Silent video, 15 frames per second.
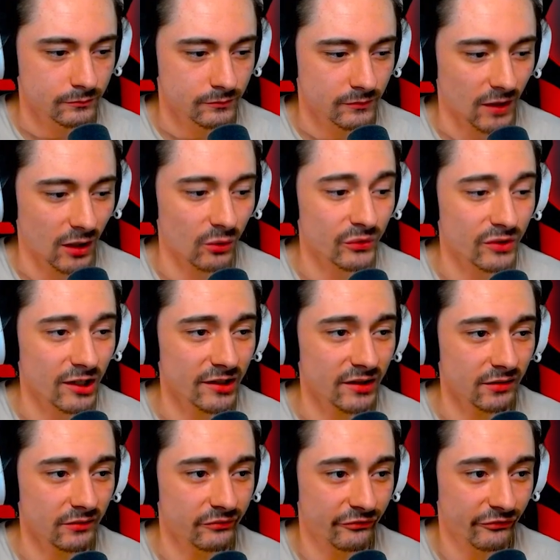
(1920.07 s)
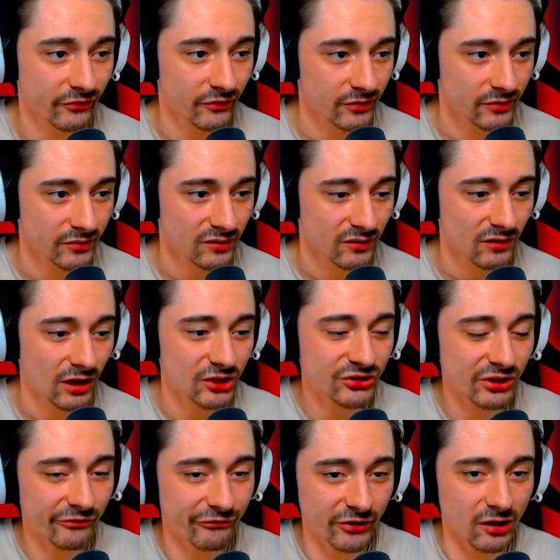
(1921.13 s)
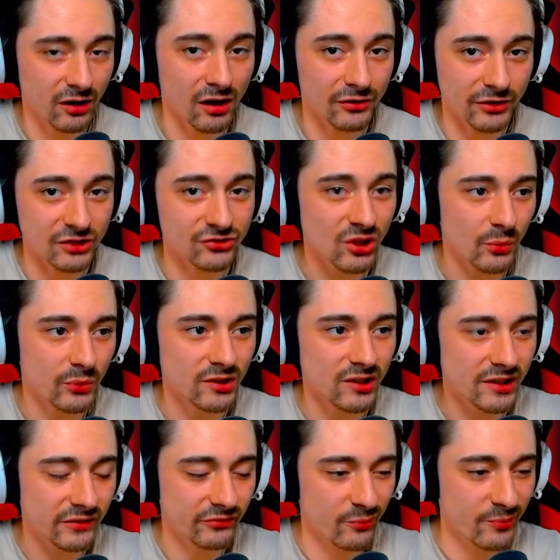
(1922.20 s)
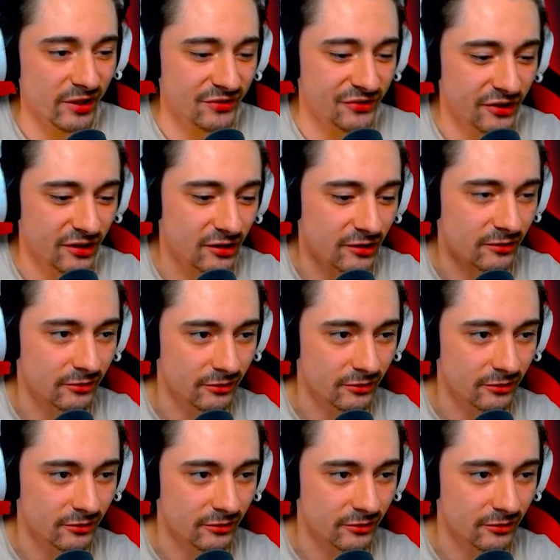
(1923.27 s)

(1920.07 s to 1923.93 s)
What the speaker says: I would leave. If I start feeling like this, I would leave immediately.